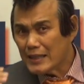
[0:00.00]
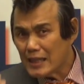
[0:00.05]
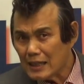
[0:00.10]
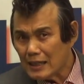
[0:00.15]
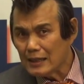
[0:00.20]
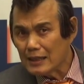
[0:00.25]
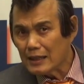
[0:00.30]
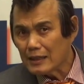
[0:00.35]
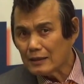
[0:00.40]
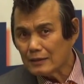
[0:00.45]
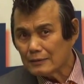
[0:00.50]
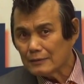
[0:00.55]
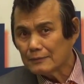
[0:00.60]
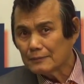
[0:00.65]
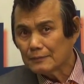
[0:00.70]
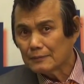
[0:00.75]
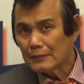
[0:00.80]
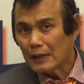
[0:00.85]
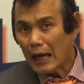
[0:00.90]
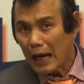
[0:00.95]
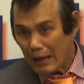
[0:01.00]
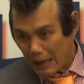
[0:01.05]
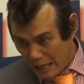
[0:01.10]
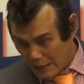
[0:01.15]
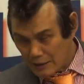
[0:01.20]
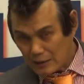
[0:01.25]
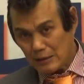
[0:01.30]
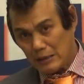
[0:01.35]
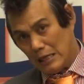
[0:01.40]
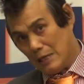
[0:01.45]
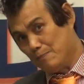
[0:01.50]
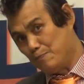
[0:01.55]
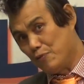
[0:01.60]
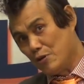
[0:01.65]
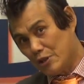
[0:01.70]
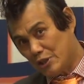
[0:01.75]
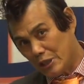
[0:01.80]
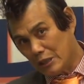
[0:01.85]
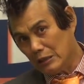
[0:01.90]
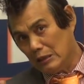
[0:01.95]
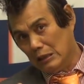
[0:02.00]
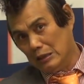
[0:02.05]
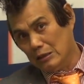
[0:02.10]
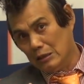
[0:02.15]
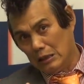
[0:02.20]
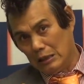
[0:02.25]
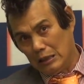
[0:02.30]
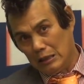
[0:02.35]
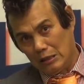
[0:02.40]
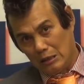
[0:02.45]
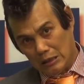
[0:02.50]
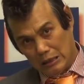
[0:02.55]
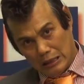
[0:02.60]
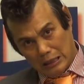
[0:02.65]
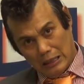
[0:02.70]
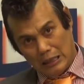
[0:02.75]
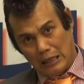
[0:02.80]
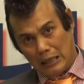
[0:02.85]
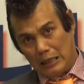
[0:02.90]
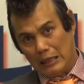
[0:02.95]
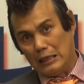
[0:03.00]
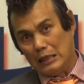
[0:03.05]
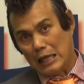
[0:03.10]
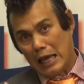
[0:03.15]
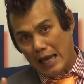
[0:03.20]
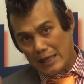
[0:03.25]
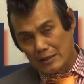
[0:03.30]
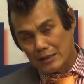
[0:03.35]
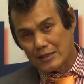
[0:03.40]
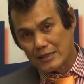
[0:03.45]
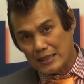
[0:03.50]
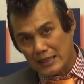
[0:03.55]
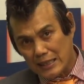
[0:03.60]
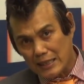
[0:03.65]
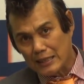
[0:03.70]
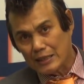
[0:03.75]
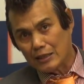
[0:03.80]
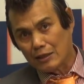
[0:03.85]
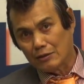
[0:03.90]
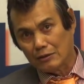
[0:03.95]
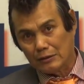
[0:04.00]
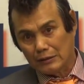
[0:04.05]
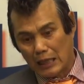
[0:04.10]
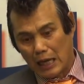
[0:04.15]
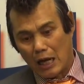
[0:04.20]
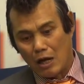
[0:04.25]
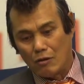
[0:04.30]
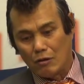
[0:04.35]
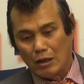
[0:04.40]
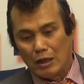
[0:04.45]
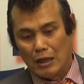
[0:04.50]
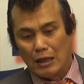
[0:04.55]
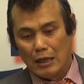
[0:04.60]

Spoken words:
healing, I'm preaching as a series now.